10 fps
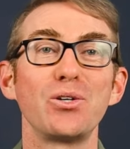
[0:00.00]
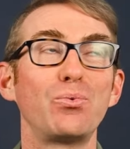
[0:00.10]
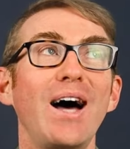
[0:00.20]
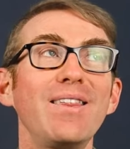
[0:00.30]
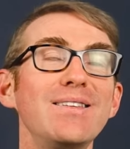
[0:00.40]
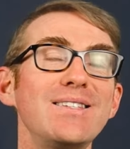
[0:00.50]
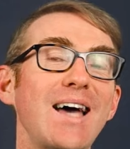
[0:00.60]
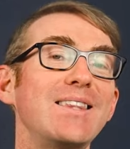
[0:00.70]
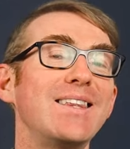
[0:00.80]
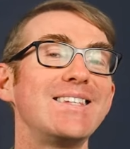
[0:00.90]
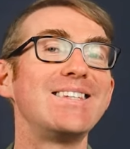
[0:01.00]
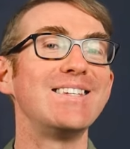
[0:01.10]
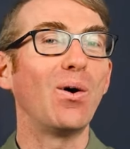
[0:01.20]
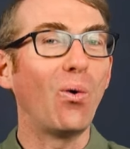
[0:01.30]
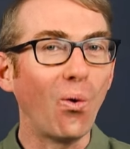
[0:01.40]
So rather than say that this
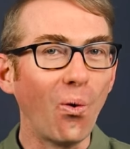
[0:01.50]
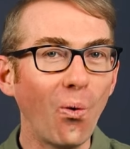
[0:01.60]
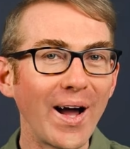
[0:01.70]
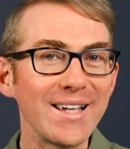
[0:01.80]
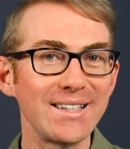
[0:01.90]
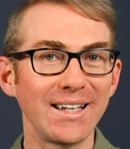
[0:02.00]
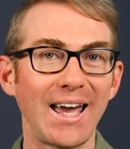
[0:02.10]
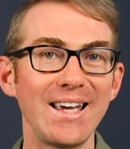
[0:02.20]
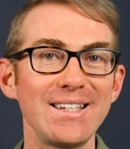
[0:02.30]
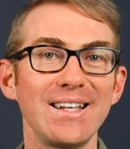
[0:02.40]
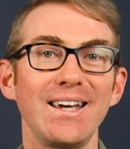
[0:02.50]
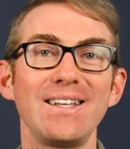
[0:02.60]
is always the case,